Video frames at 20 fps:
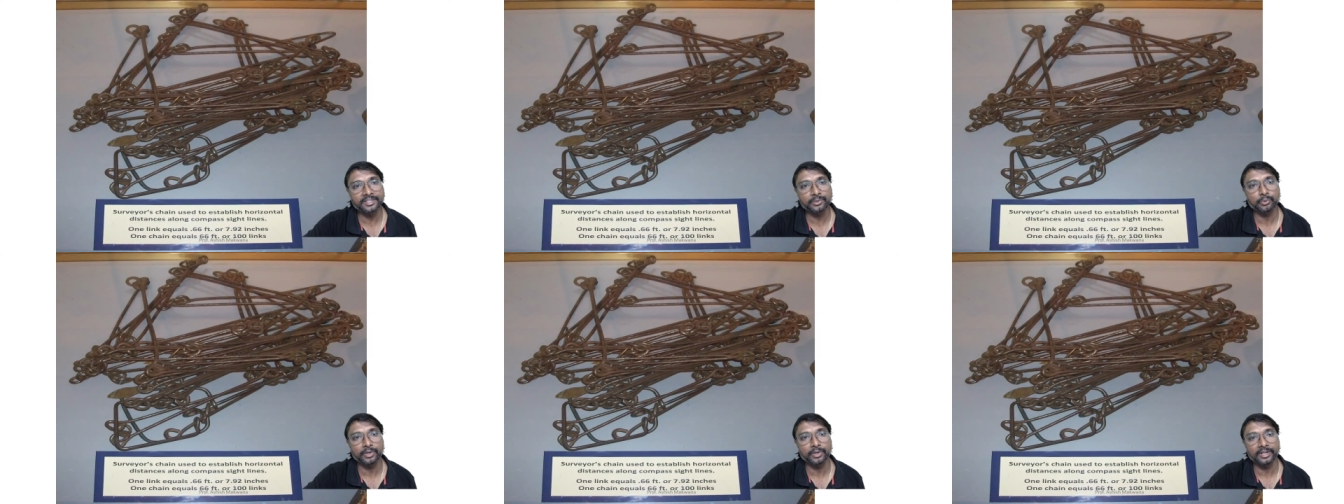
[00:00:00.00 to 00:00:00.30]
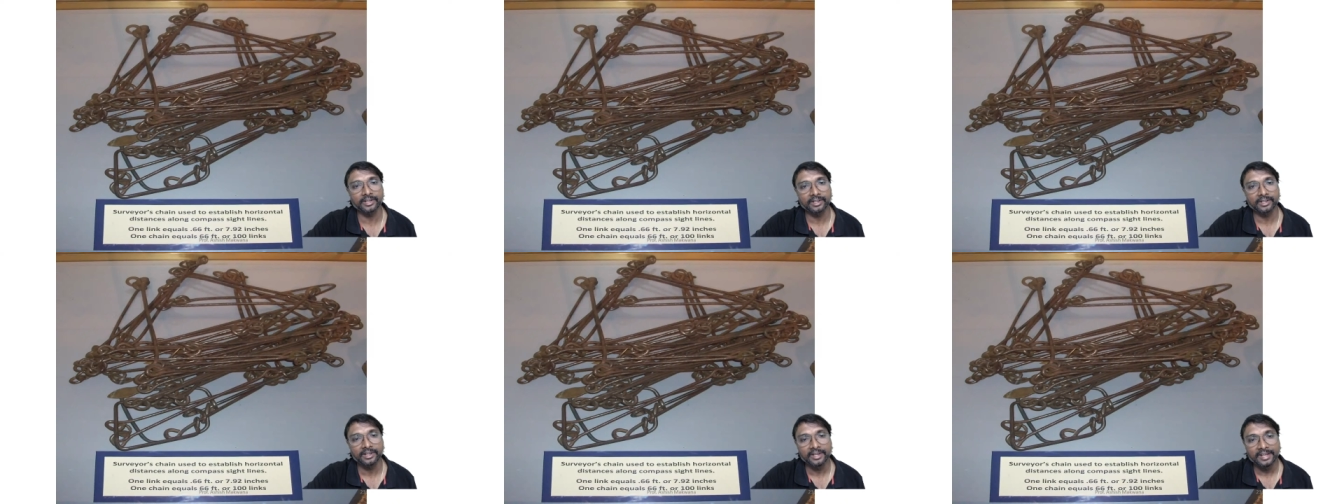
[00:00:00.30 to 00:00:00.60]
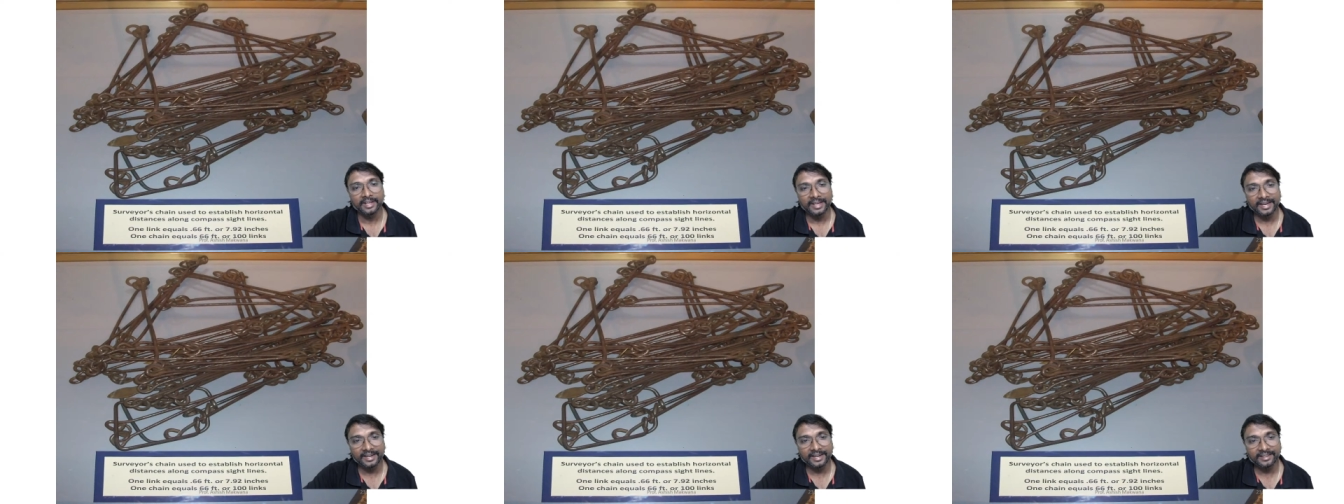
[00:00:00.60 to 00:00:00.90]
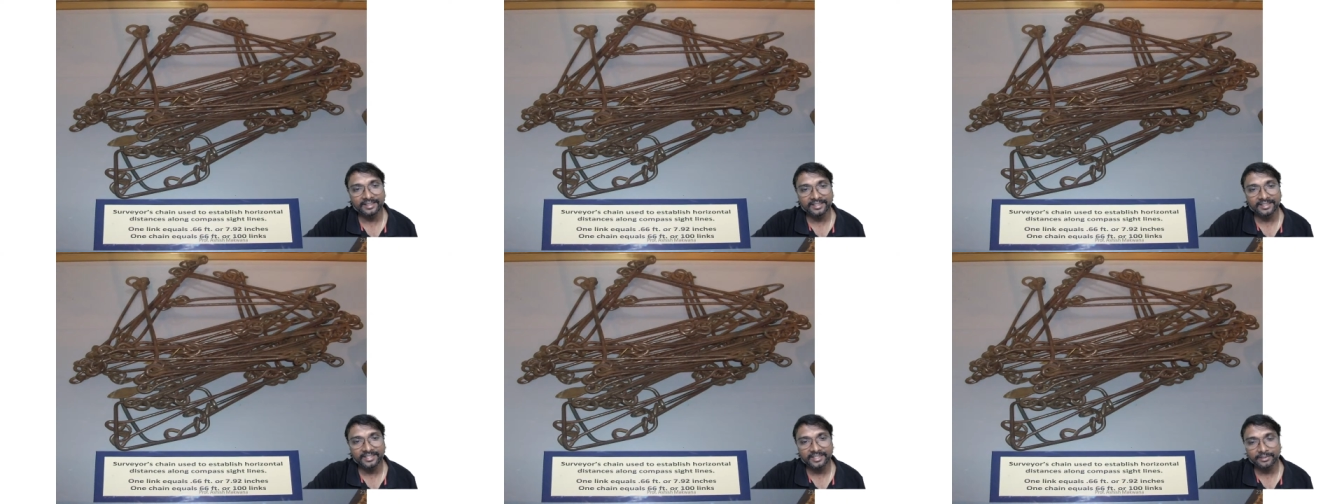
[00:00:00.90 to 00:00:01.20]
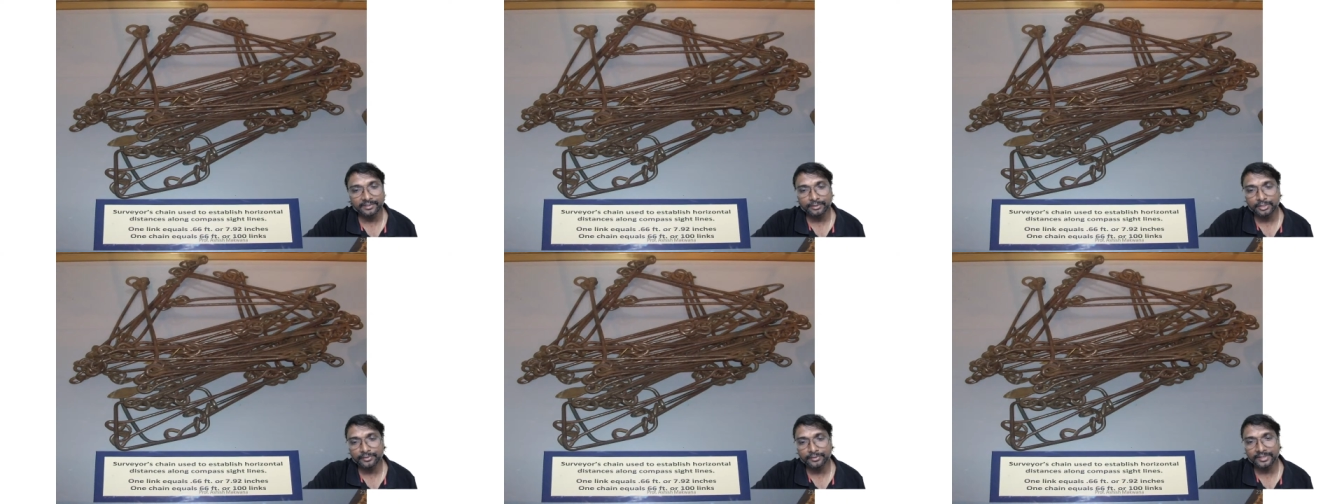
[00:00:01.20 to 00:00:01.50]
is what, and this
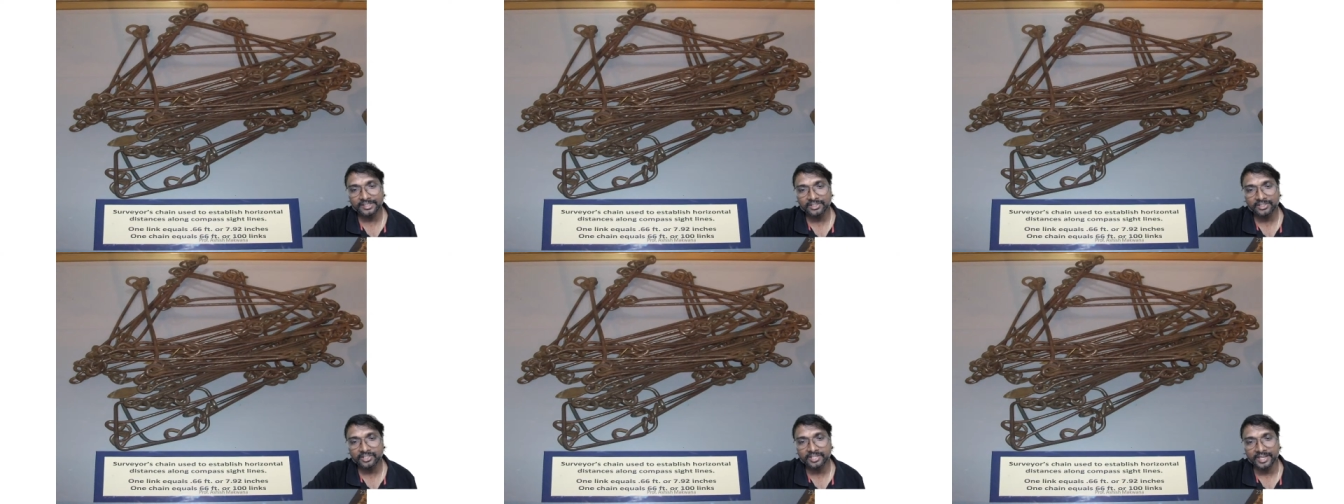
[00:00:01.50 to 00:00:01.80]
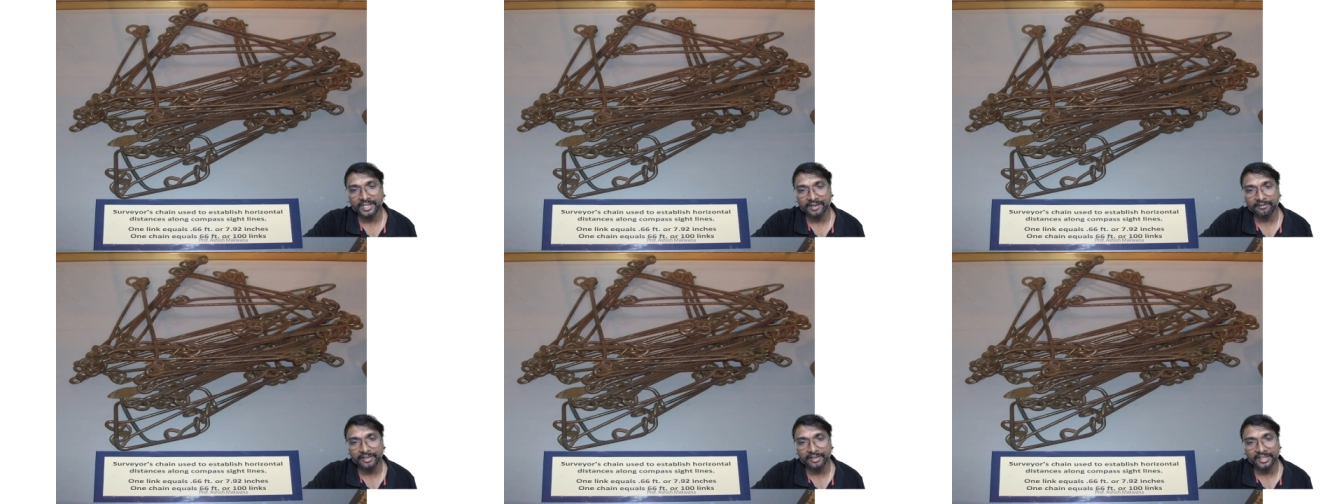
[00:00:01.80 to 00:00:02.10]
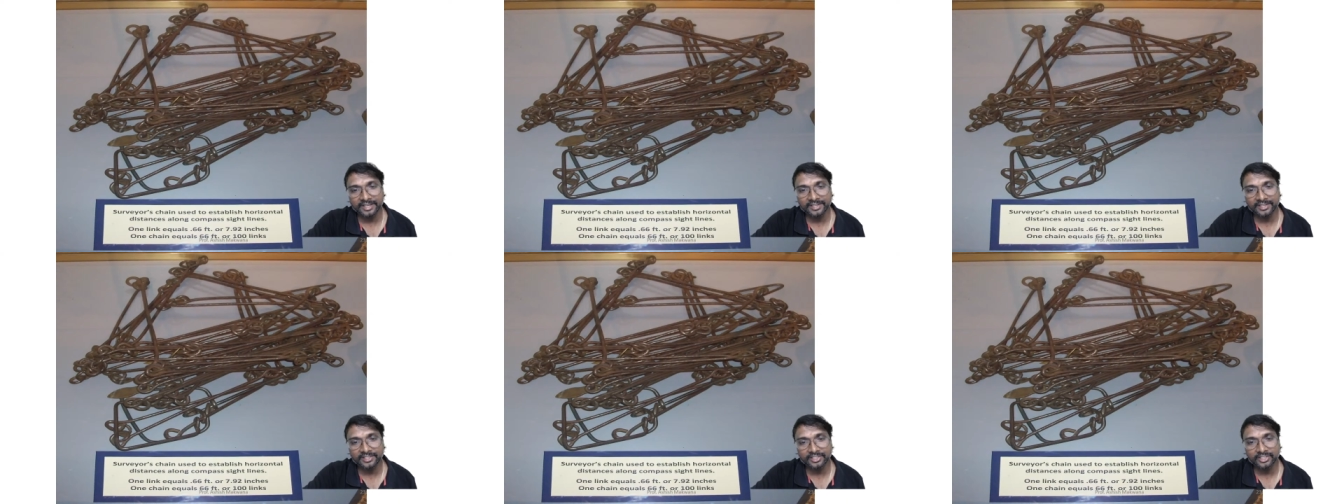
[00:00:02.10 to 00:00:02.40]
is which one? Surveyor's